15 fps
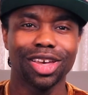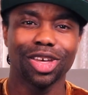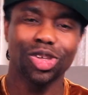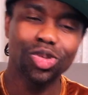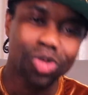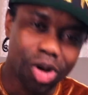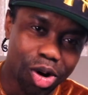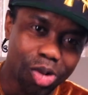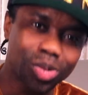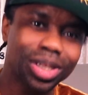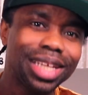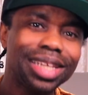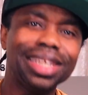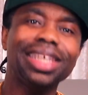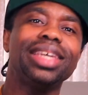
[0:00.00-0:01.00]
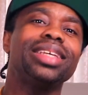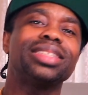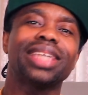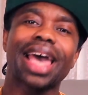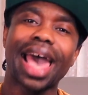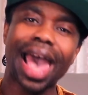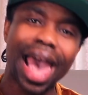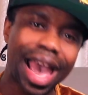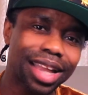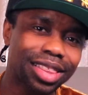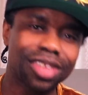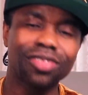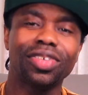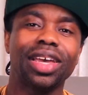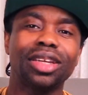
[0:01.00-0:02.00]
You only need to
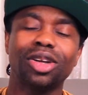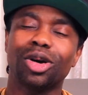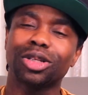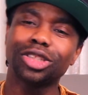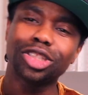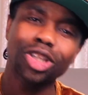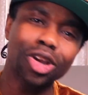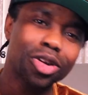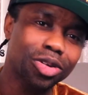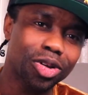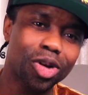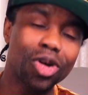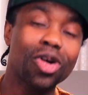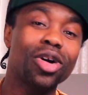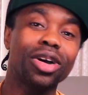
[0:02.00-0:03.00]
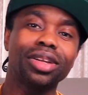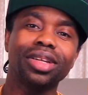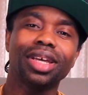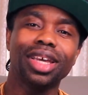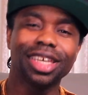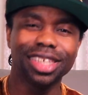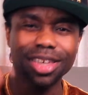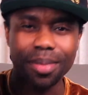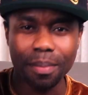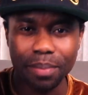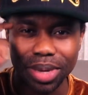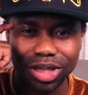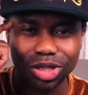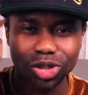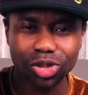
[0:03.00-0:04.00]
activate or turn on your
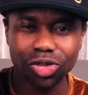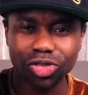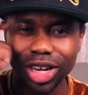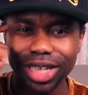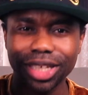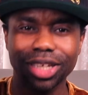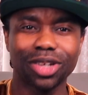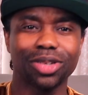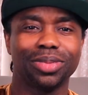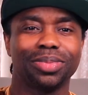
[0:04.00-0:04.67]
mental radio.